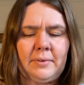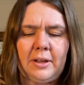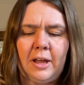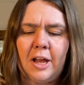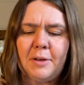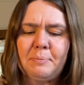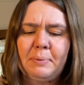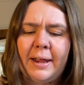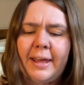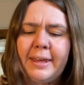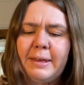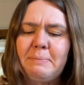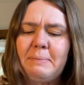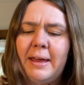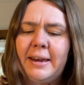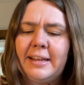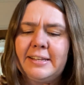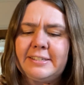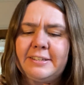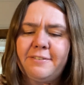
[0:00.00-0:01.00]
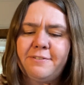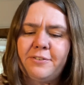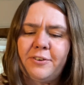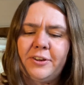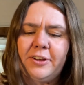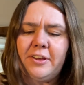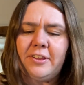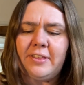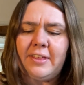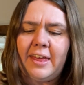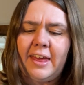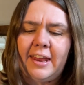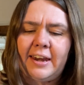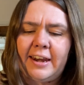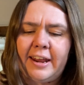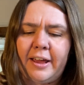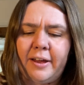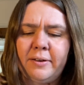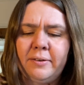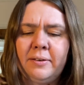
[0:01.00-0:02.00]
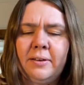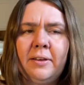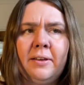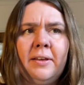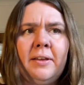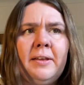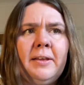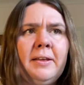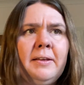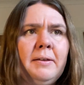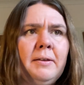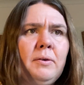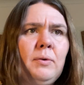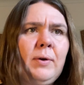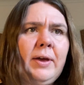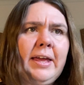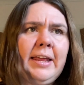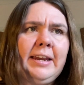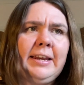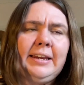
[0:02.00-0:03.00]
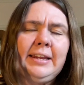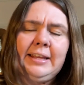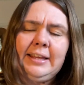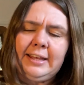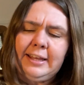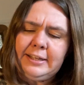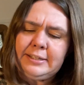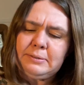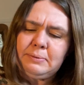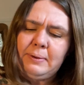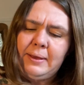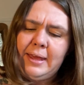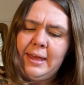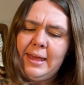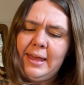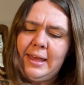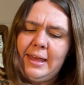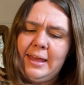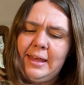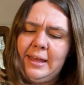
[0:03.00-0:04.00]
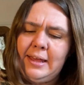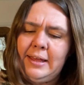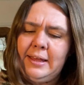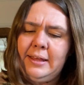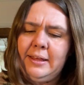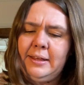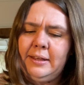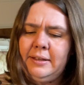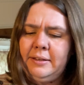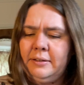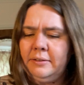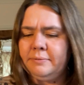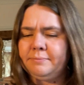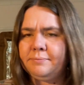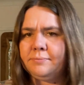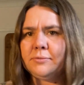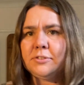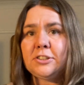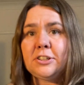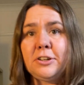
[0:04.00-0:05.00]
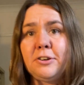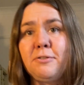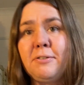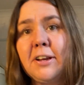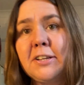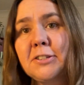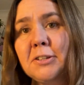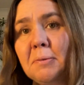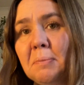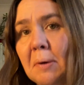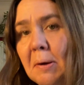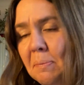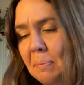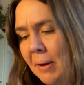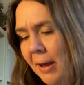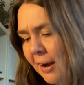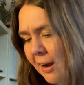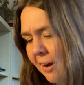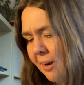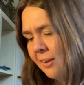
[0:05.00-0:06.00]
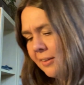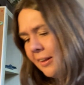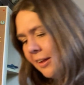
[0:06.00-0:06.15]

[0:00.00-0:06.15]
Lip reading: I'll play your melody for you there now. Wending its way. Just going to rescue my pedal.